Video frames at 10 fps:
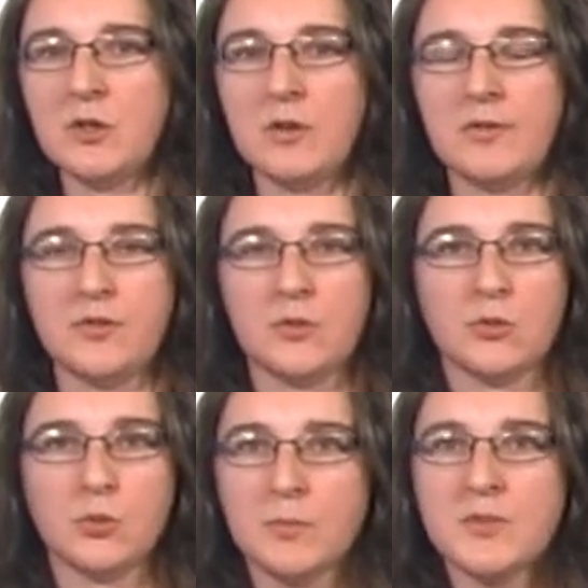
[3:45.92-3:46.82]
of
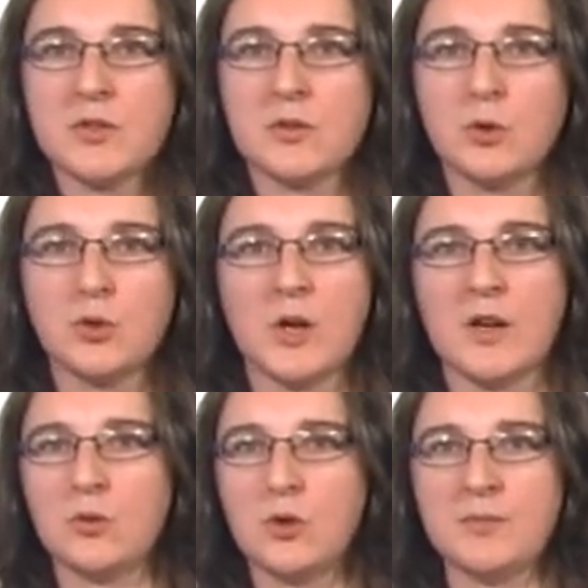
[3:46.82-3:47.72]
groups, cultural
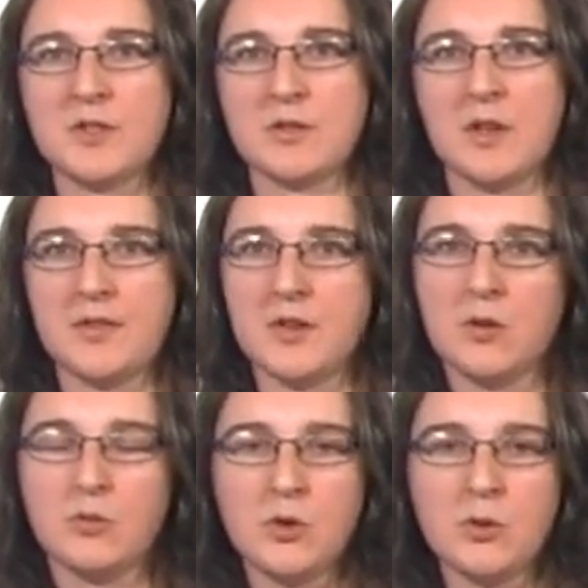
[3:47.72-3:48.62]
groups,
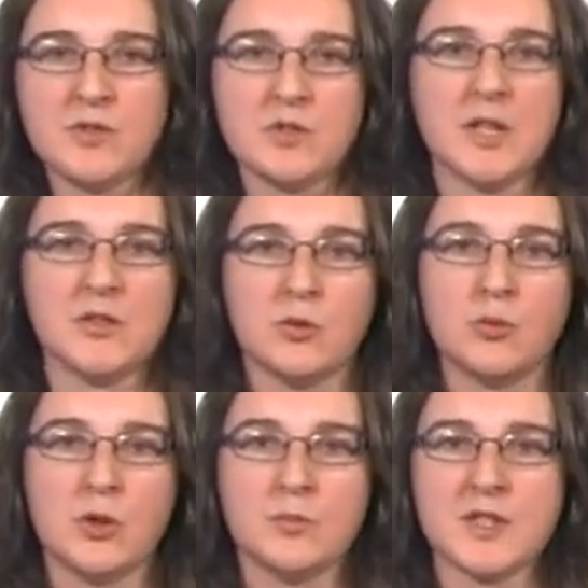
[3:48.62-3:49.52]
ethnic groups, gender
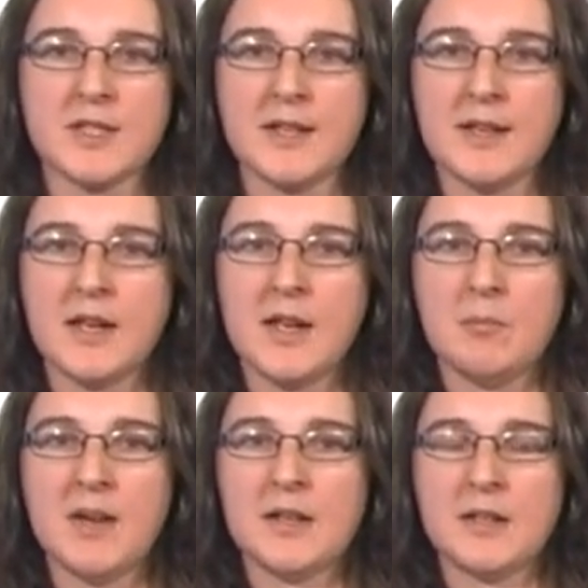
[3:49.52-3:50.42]
groups.
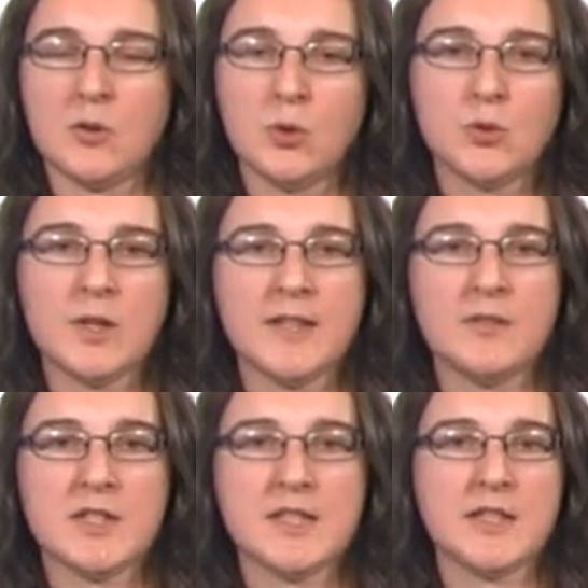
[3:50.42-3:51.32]
But the cultural
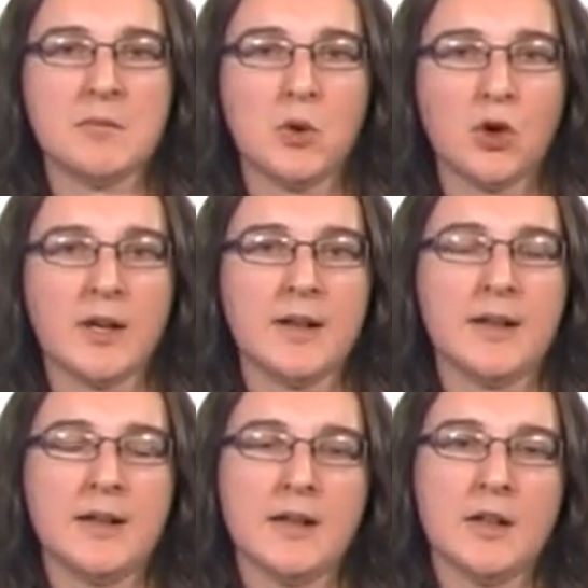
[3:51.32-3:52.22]
diversity model
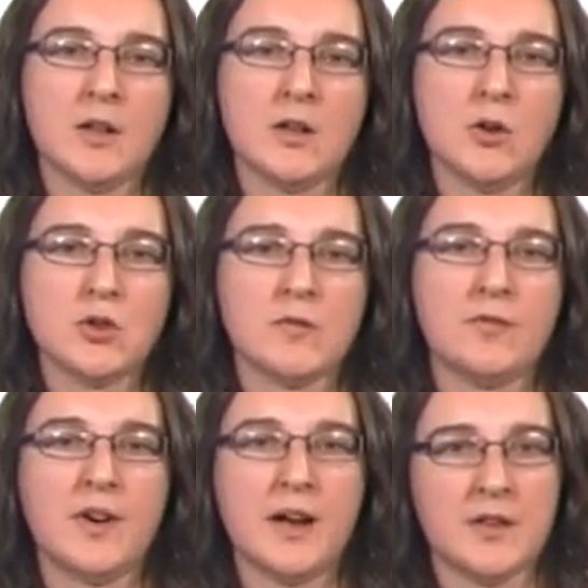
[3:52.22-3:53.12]
goes
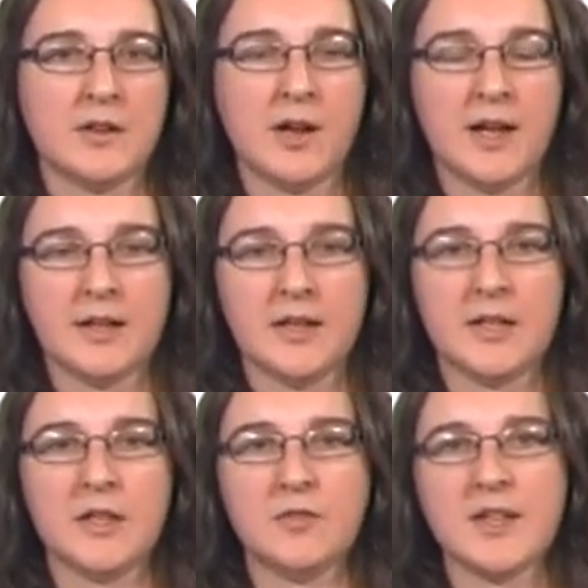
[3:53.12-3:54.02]
further and
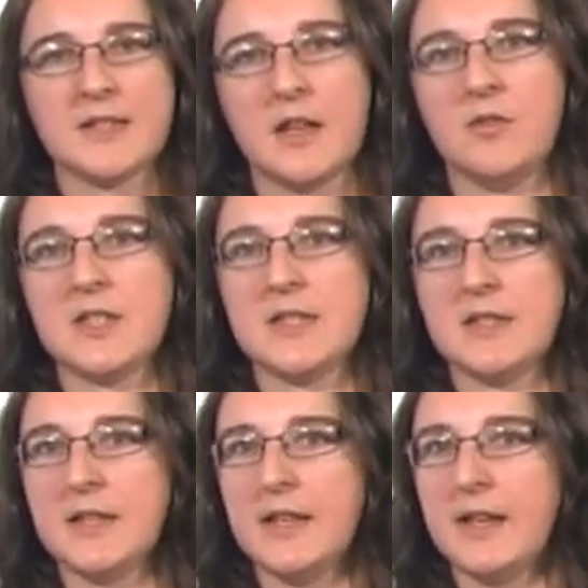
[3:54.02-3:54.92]
identifies
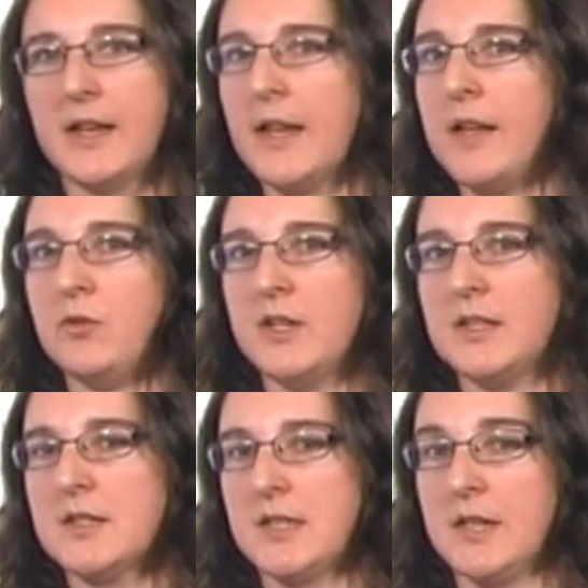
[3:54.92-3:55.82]
diversity in every
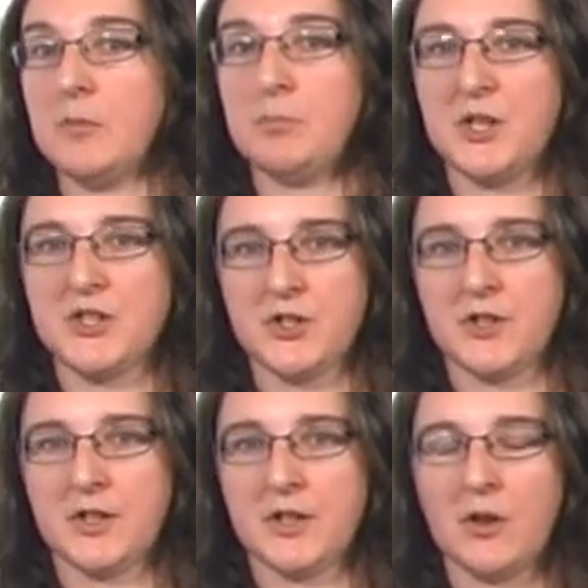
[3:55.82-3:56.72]
single
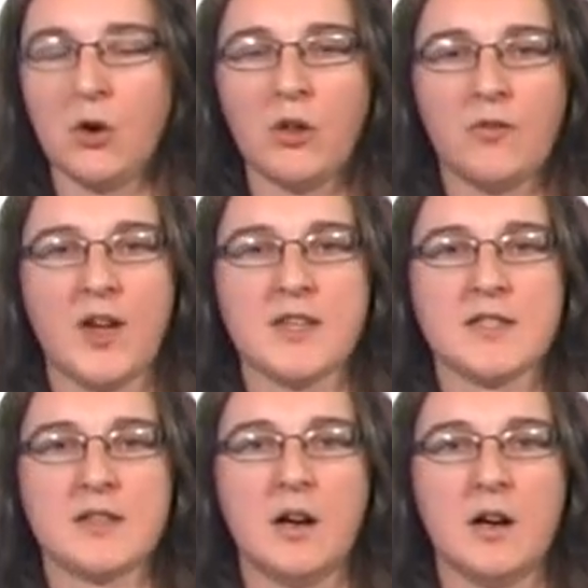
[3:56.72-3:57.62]
person. All of
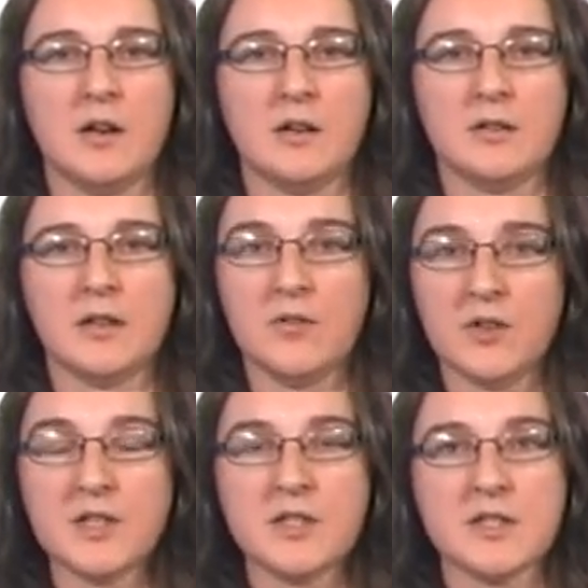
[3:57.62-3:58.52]
us are
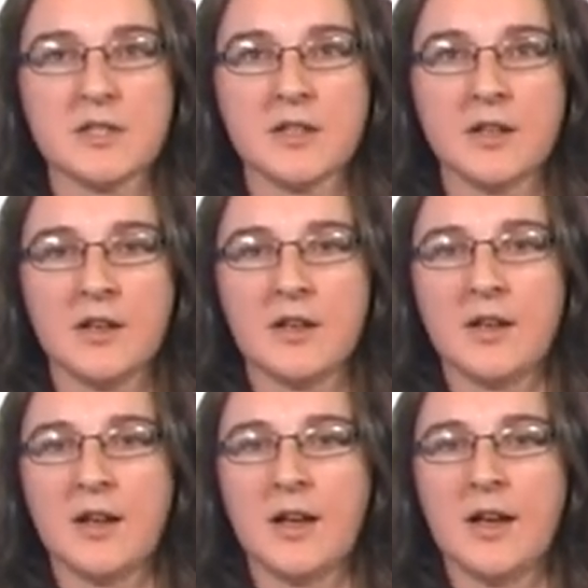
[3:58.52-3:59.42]
diverse,
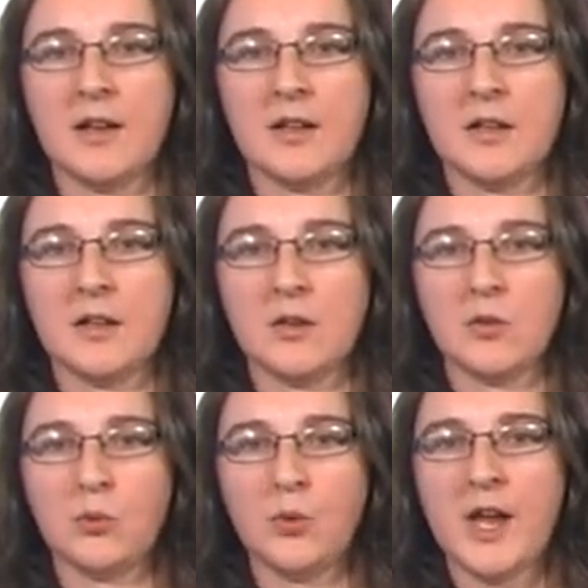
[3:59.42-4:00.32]
and
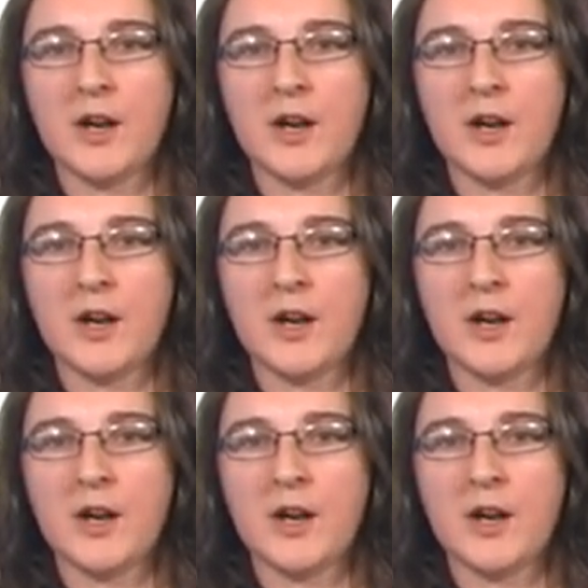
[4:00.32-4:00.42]
we are